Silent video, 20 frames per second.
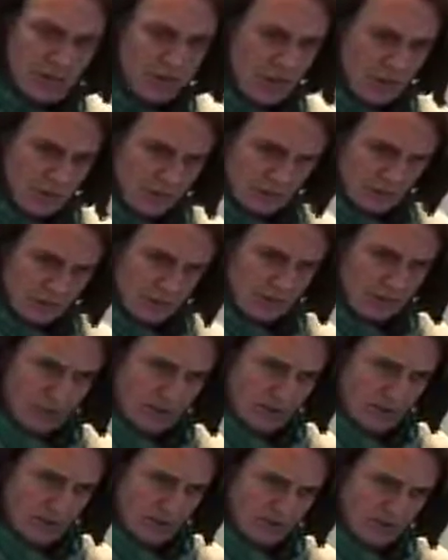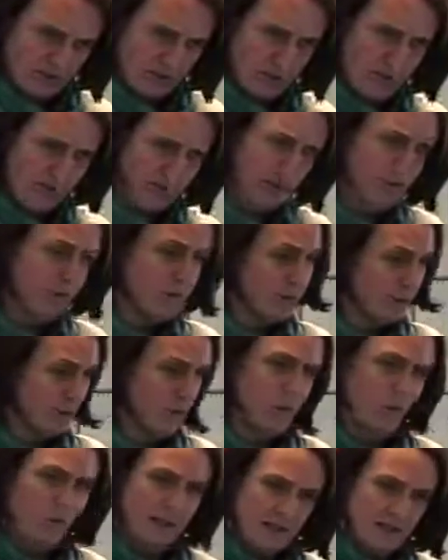that was all very positive. There
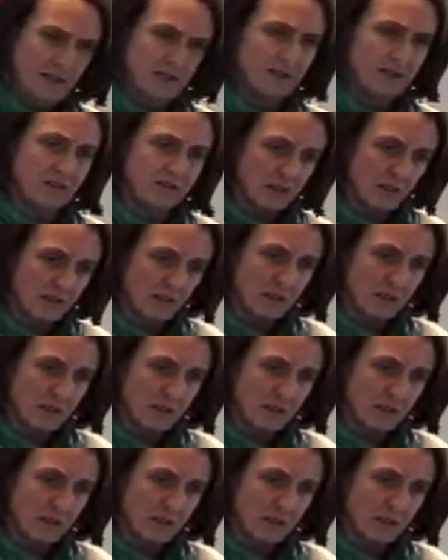were weaknesses, of